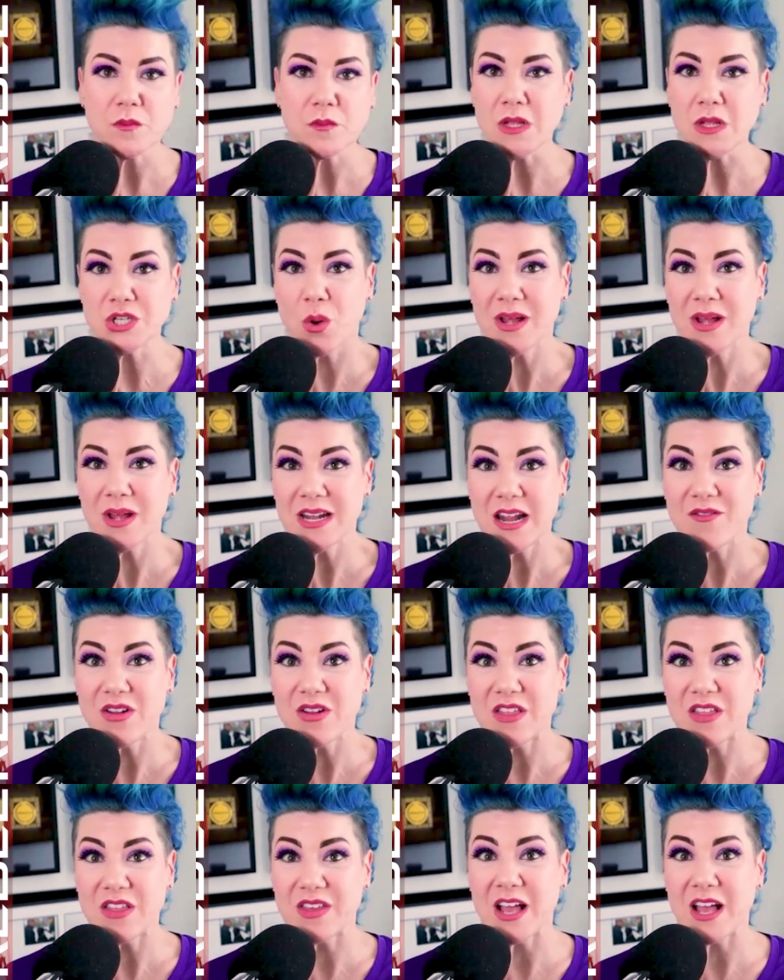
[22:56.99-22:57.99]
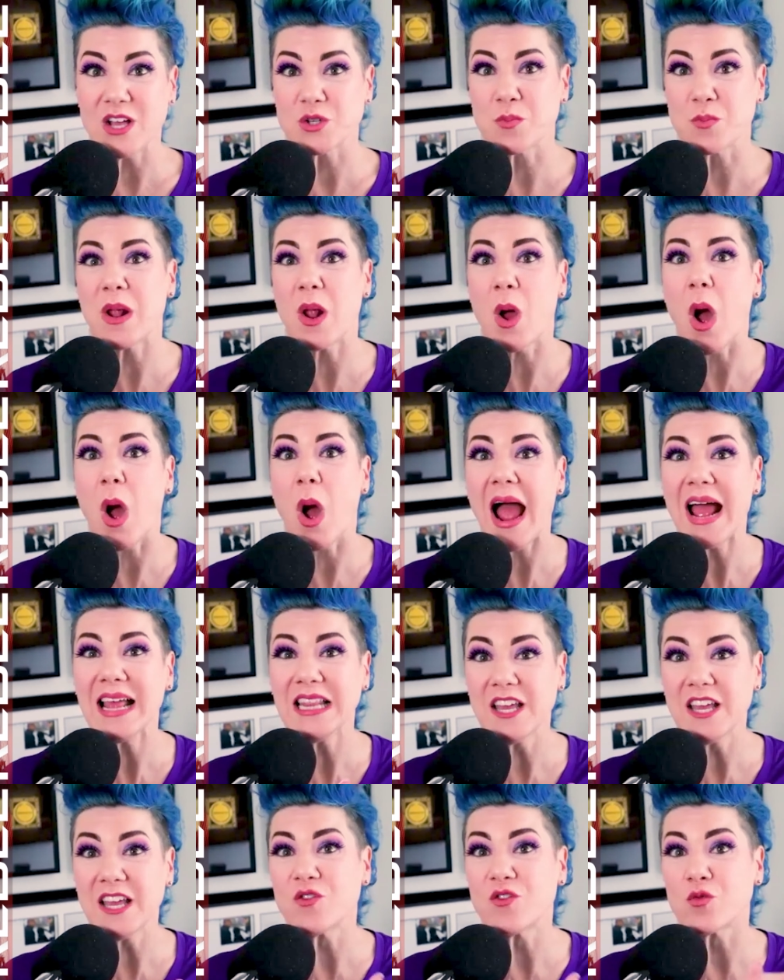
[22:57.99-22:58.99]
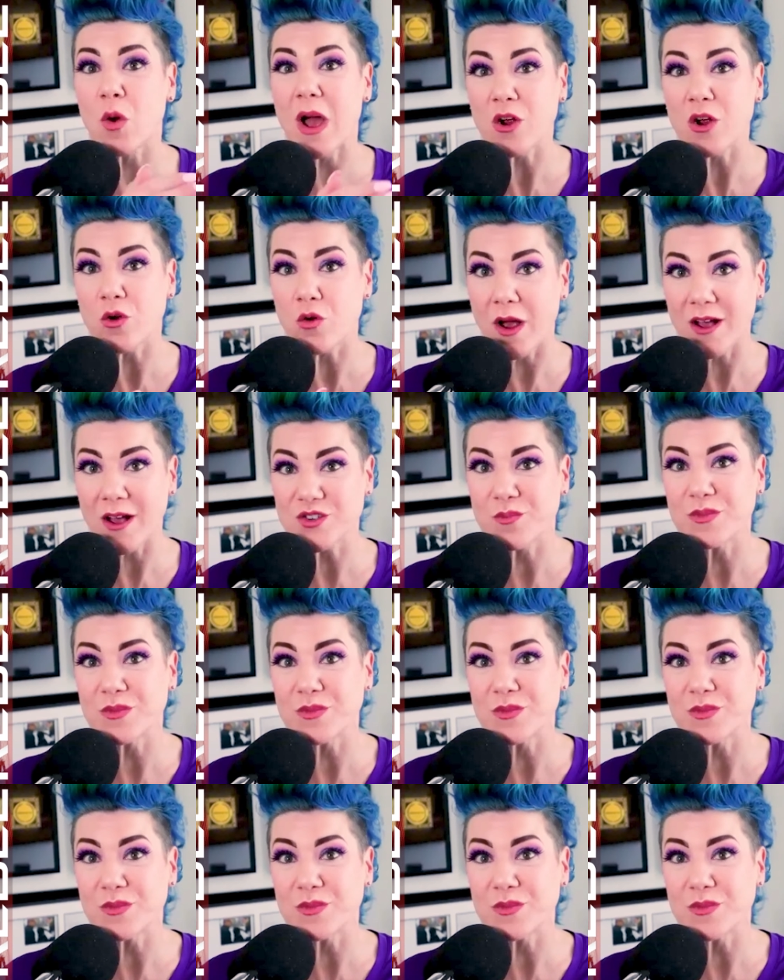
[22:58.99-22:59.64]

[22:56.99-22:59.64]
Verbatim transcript: so I didn't have anything else. But I lived right across